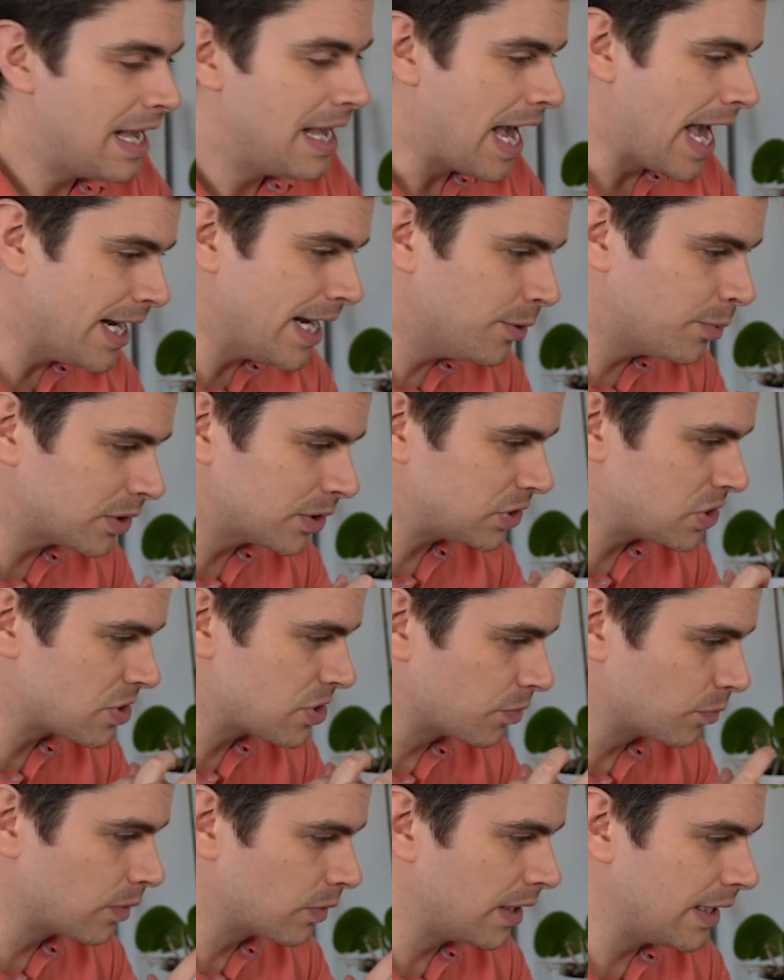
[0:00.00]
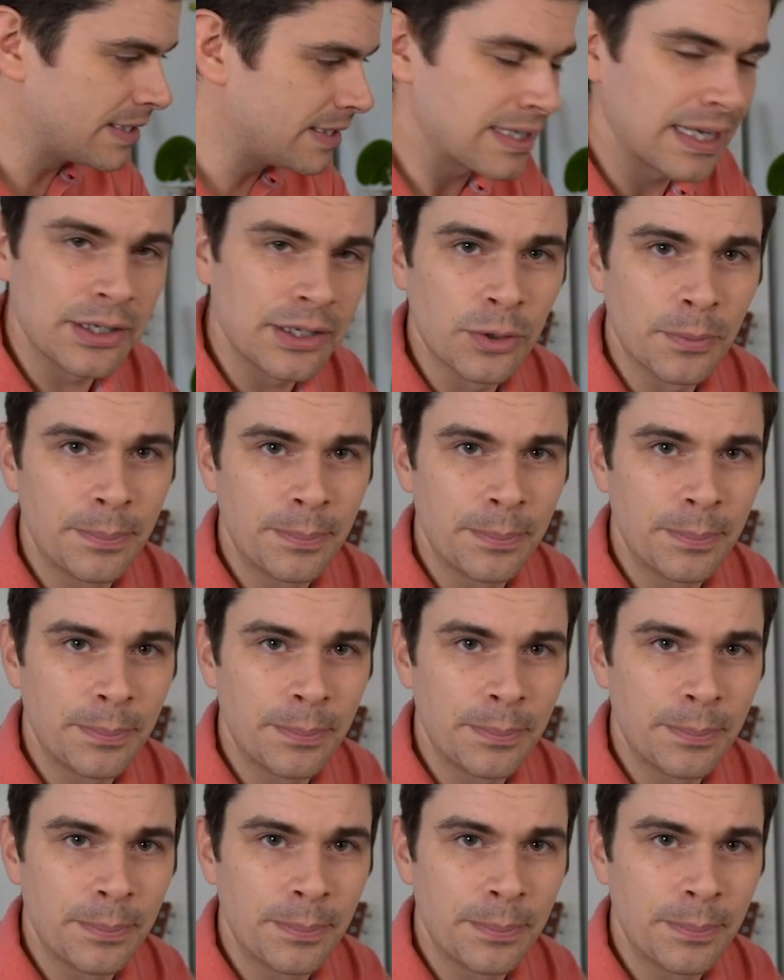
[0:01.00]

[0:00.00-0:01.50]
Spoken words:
Any watches that really take your